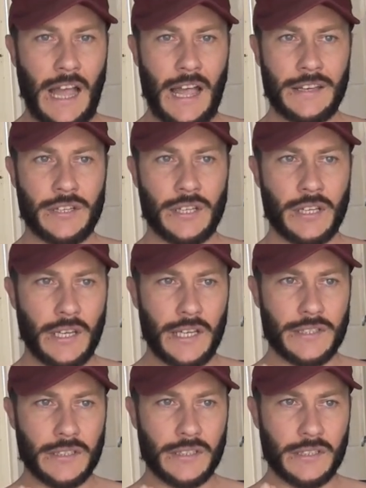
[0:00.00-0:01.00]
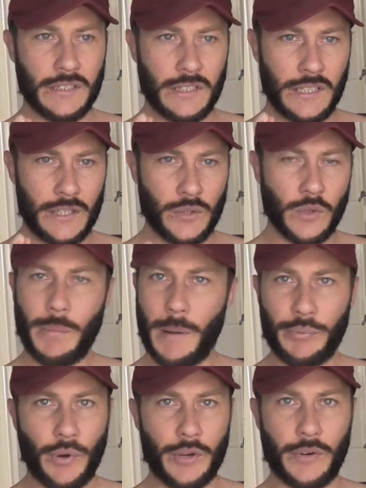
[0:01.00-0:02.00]
and it's all
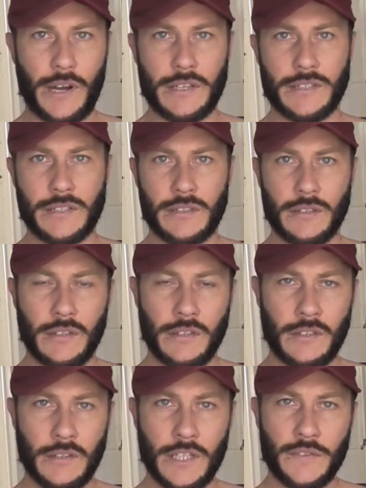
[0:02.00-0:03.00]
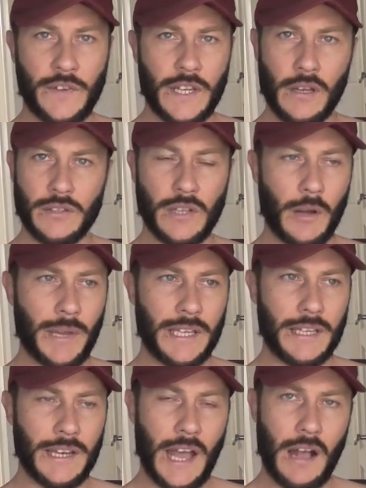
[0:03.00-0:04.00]
about progress. These videos that I'm
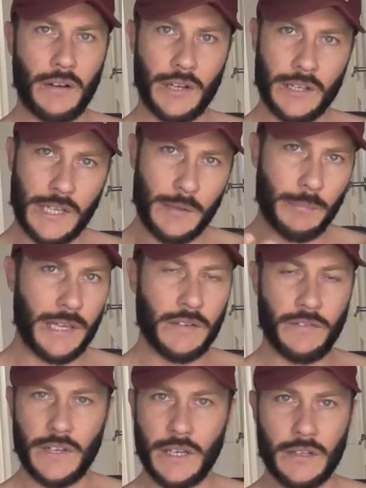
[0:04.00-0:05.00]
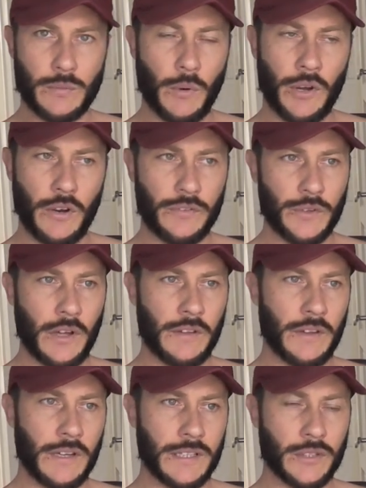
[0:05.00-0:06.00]
making now, I'm gonna keep making videos one after
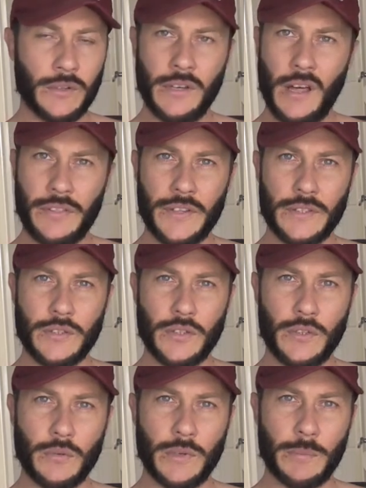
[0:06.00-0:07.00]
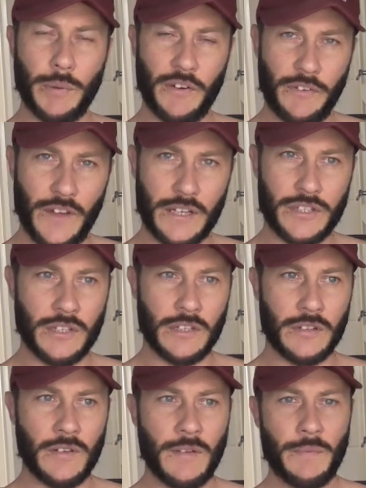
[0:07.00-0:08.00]
another. It's got nothing to do with
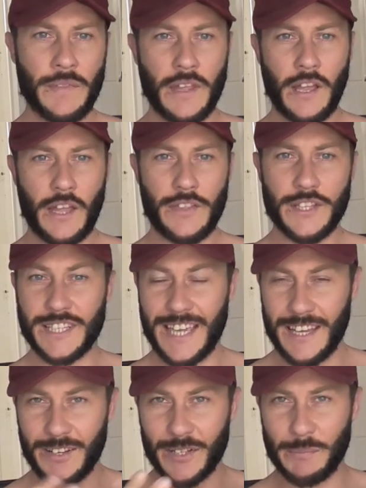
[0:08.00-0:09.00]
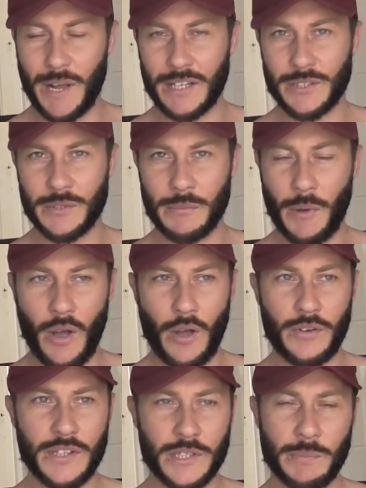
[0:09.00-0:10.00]
perfection. And this again goes back to my
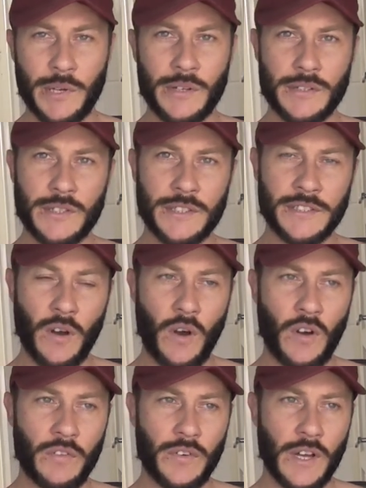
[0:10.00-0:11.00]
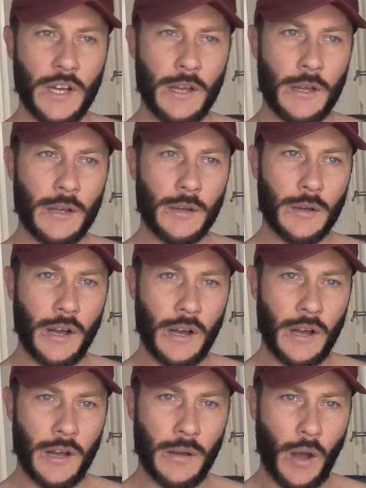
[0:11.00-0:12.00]
own experiences of,
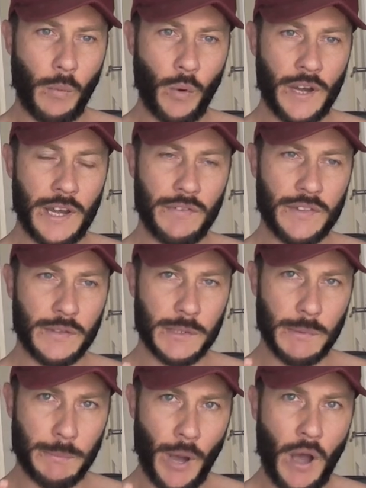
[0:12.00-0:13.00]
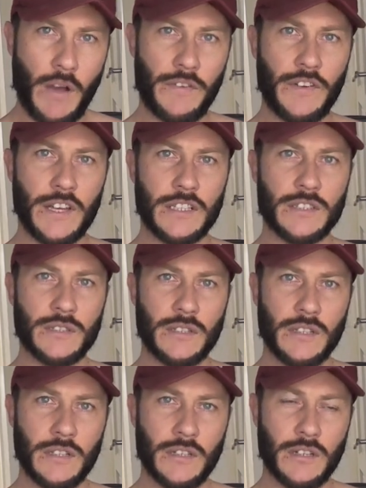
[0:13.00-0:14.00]
I wanted everything to be perfect
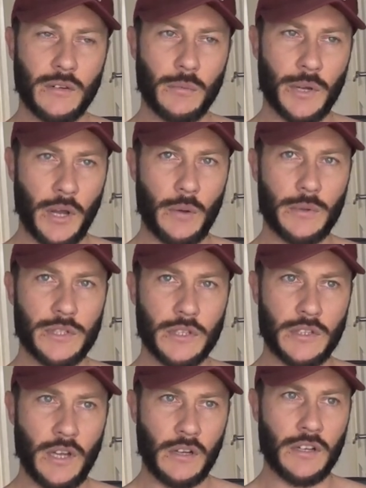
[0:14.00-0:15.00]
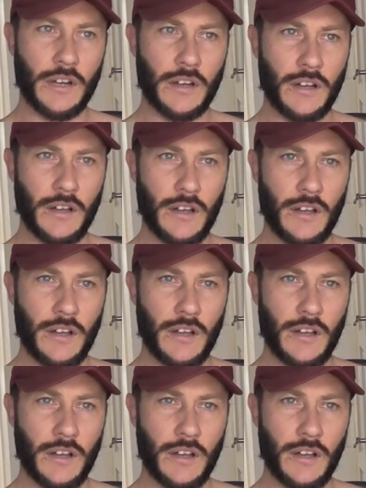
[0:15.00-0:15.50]
when I was younger.